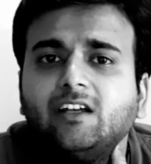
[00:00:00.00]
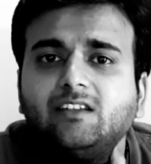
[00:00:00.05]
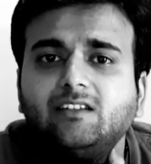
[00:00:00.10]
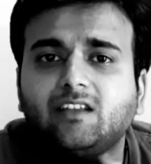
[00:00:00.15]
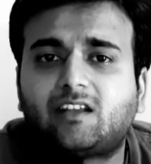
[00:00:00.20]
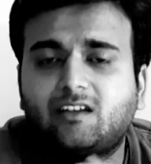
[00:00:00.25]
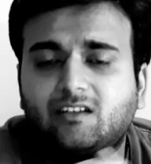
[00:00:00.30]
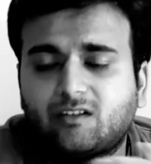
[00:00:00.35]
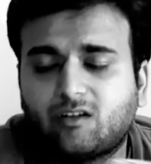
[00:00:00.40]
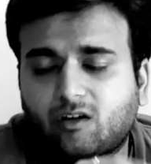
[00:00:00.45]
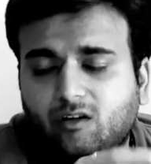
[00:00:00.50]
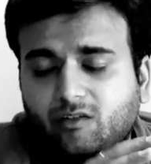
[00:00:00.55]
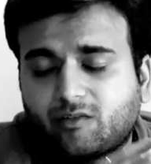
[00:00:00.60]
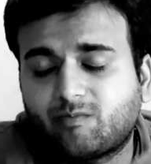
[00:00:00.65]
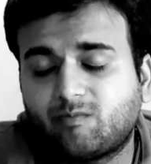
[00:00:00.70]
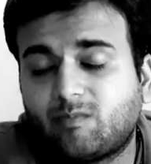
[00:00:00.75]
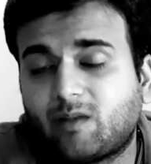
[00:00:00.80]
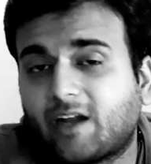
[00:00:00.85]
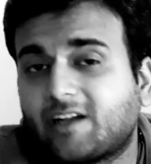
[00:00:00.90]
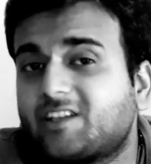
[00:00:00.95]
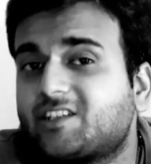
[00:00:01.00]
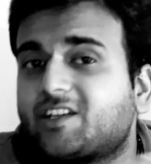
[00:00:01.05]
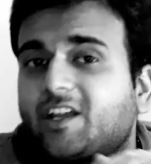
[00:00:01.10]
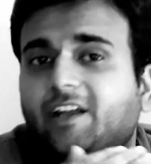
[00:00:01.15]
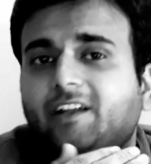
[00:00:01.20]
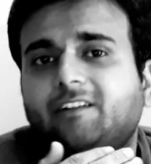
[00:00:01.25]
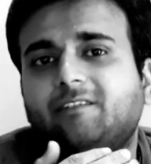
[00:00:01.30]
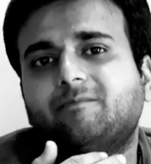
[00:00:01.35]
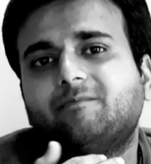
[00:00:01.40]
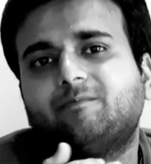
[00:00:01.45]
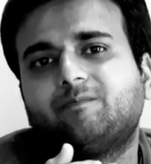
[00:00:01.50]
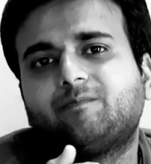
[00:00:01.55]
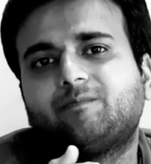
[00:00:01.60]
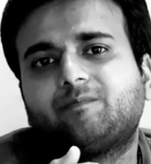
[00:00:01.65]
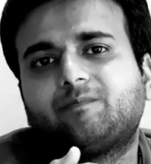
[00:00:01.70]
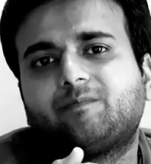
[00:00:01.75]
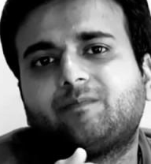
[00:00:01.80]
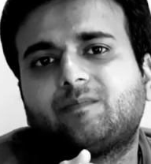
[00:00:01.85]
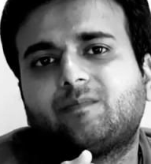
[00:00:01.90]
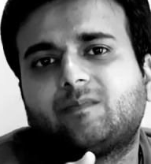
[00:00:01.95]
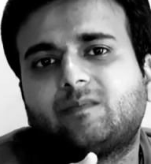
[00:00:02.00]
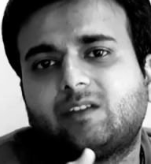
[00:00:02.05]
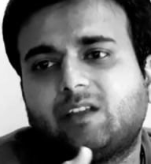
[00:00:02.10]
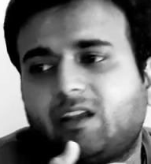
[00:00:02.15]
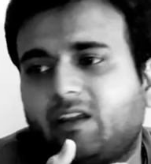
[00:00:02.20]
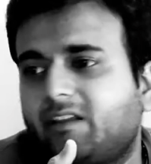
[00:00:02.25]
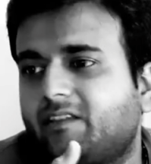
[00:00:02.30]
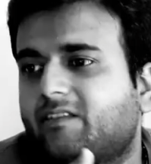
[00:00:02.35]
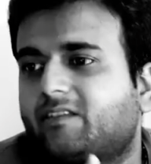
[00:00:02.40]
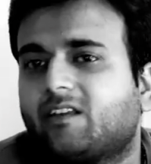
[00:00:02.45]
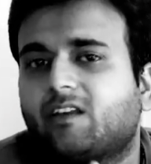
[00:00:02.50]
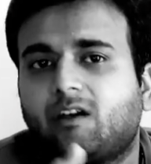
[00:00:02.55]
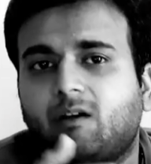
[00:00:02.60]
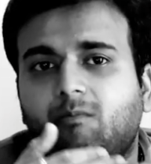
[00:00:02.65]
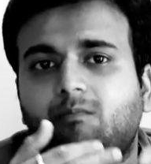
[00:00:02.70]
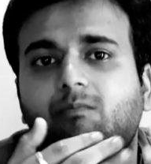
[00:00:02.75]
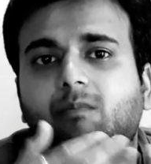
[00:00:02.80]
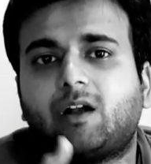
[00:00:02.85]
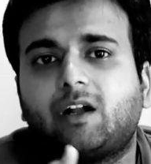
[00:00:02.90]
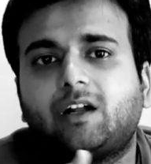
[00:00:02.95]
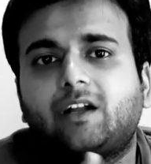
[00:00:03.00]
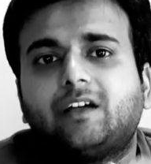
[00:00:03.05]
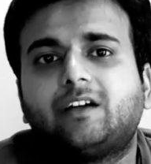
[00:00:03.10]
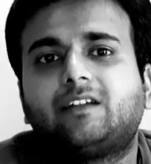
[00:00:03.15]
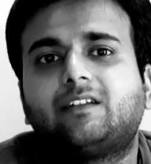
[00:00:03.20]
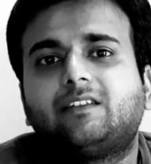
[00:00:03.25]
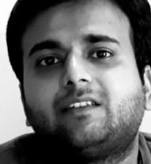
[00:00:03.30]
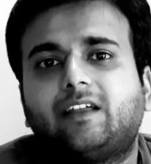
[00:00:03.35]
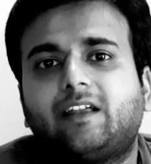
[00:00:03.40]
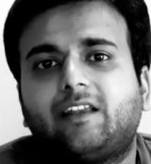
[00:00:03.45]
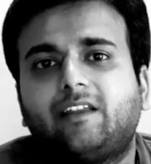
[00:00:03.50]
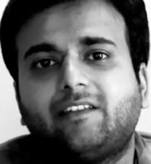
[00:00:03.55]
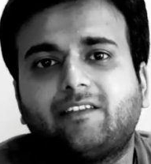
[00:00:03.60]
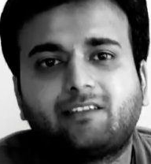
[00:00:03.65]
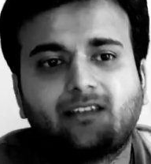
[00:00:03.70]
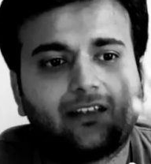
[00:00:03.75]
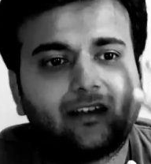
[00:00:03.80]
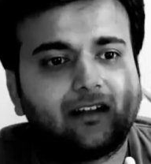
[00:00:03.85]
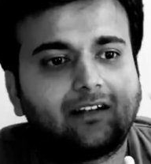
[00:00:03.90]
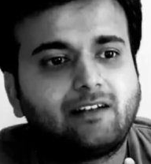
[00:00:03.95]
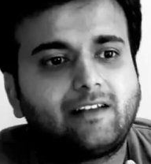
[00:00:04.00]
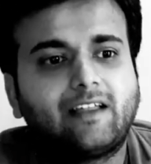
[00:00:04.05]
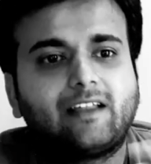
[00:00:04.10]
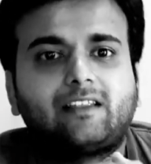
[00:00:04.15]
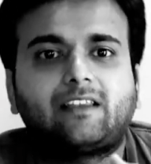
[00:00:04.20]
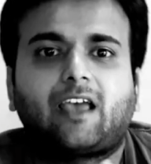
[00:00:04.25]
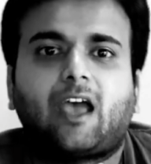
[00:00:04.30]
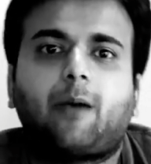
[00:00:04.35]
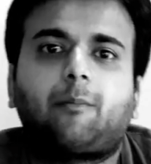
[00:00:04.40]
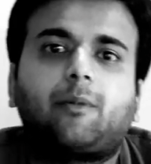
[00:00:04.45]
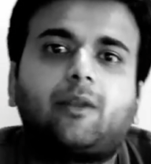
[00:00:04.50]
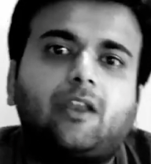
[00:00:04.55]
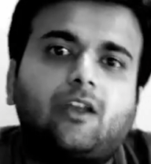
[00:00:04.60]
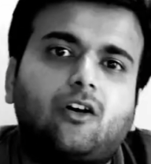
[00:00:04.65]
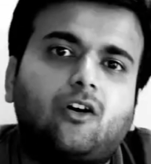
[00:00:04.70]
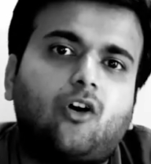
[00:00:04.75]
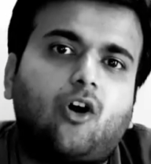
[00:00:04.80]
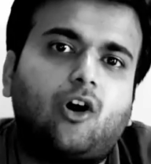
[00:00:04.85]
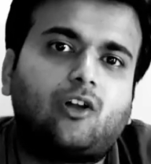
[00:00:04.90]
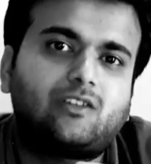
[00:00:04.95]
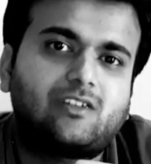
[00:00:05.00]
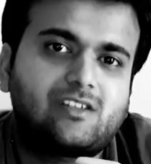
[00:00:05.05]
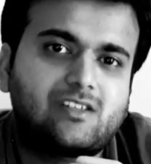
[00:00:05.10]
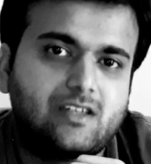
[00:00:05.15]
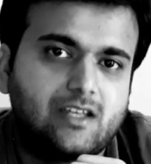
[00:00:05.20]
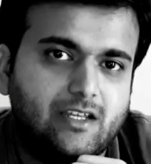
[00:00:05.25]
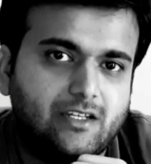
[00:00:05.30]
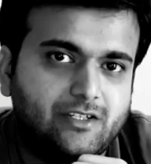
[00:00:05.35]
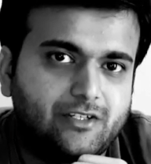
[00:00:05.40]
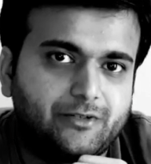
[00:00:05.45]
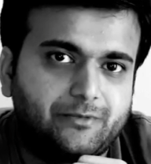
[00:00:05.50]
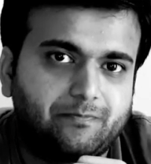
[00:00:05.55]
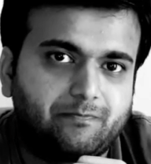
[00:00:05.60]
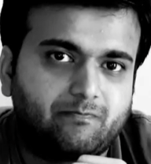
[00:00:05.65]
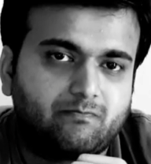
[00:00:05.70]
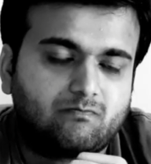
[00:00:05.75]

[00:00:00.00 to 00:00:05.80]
there is a lot of bloodshed, there is murder, there is death happening on the stage.